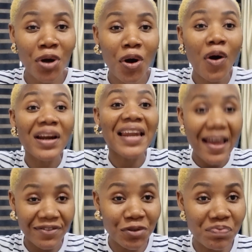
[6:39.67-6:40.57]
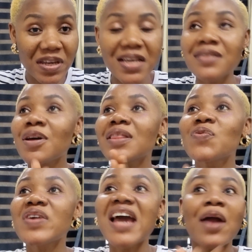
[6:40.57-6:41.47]
your life to be is not
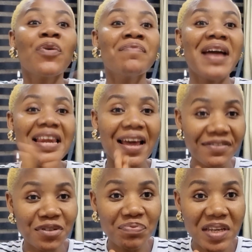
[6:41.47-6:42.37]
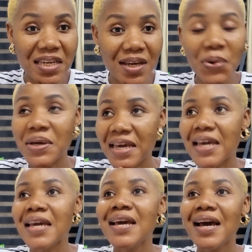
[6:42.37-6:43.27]
the way I want my life to be.
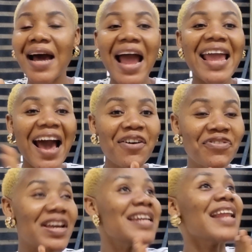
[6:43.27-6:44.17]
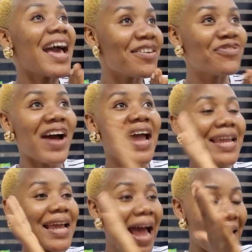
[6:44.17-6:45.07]
Okay, I have a life,
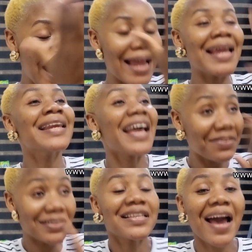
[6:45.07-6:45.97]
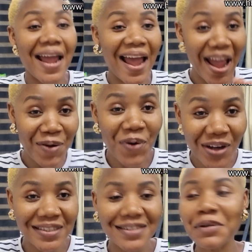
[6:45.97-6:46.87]
a lifestyle I
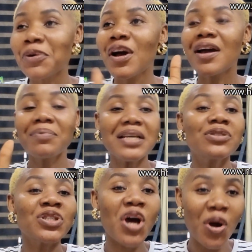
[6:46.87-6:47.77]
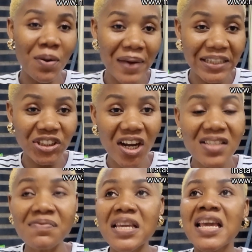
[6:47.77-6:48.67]
want. So please do not come and
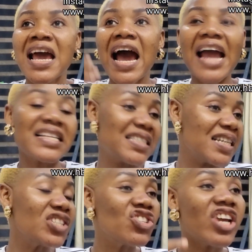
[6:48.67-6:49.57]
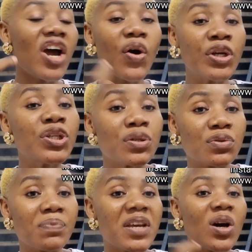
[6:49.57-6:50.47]
judge me. I teach here on
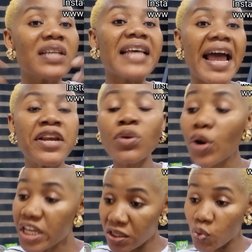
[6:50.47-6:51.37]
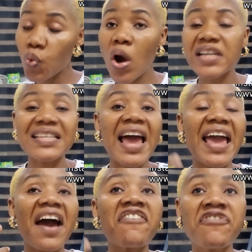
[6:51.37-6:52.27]
YouTube because I know it works.
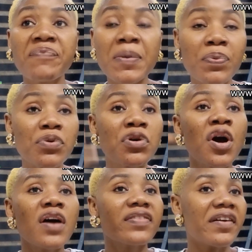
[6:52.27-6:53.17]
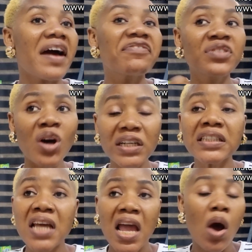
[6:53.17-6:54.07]
I have people that have
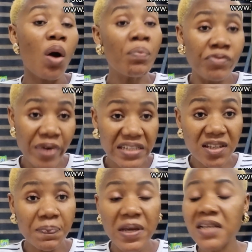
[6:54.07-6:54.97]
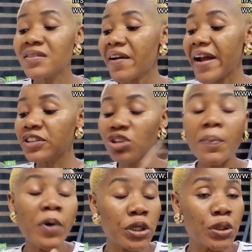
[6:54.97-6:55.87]
done recipes that I
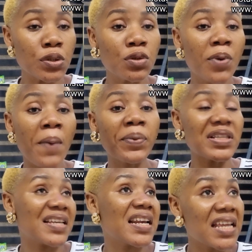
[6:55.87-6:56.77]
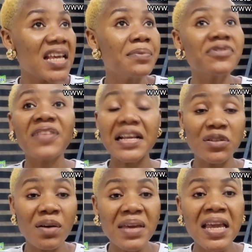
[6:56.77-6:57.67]
drop on YouTube on button hips,
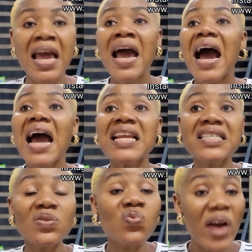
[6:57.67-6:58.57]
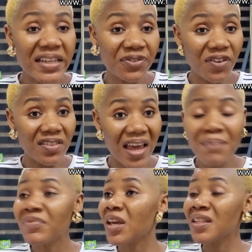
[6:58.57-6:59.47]
flat tummy, and it's worked for
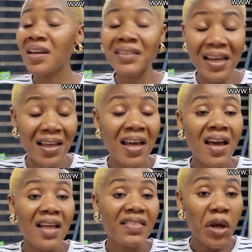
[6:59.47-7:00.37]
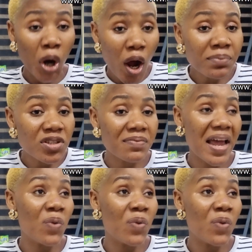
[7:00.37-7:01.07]
them. They come to